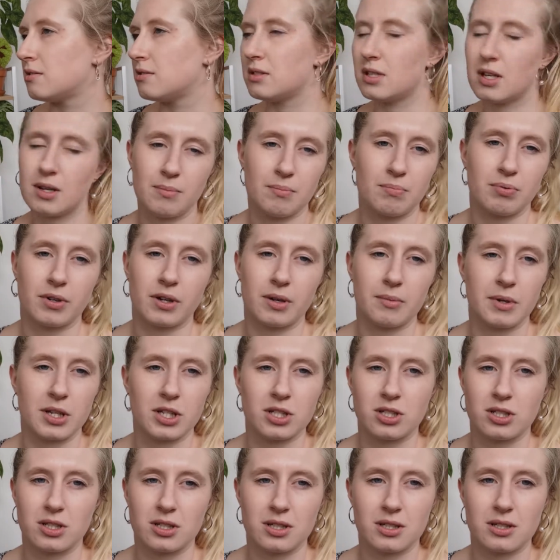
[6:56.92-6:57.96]
It pretty
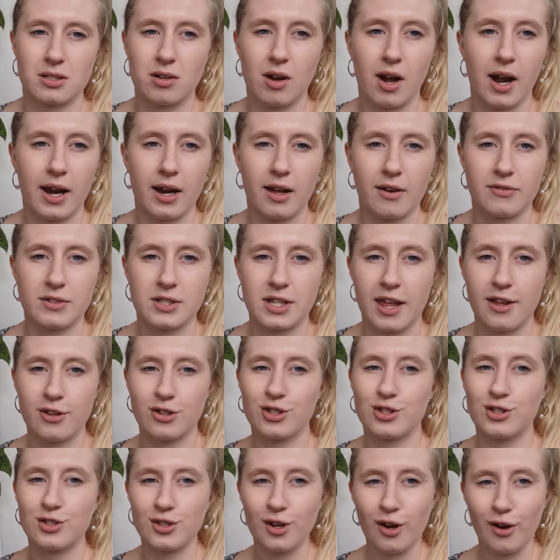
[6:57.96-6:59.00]
much just died after that.
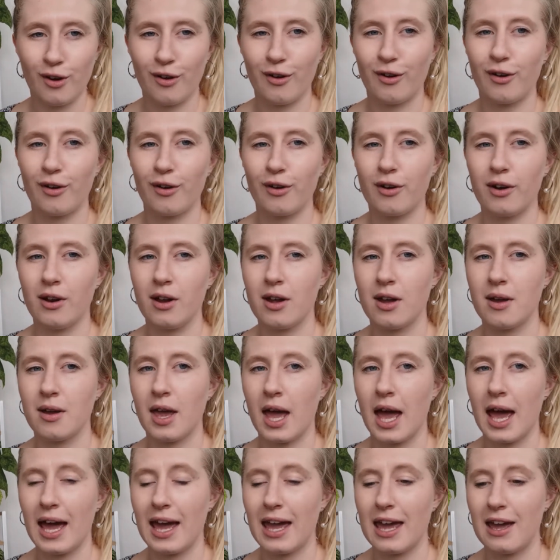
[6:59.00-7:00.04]
So
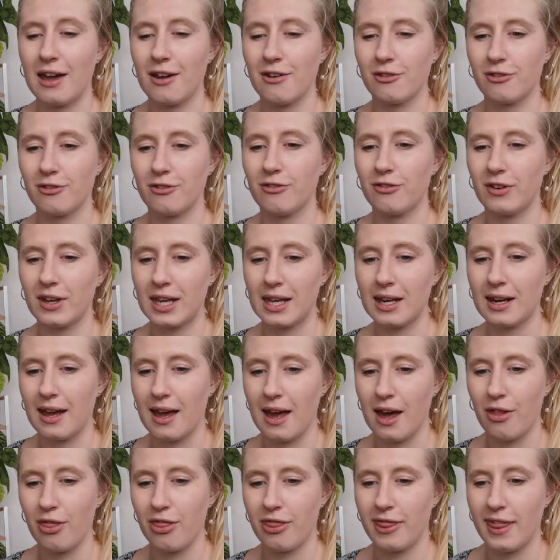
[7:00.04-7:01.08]
I have figured
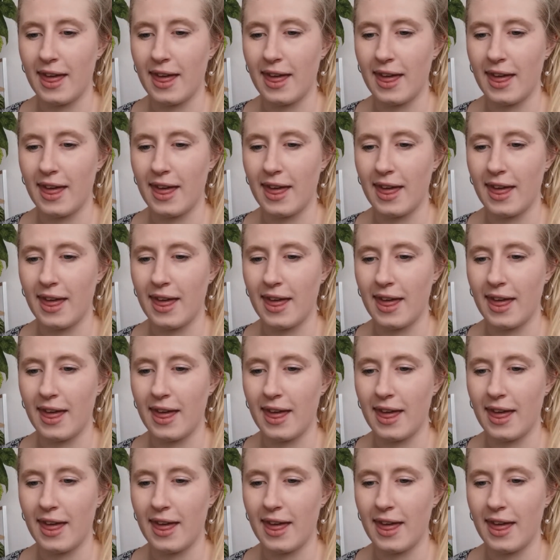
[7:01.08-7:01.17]
out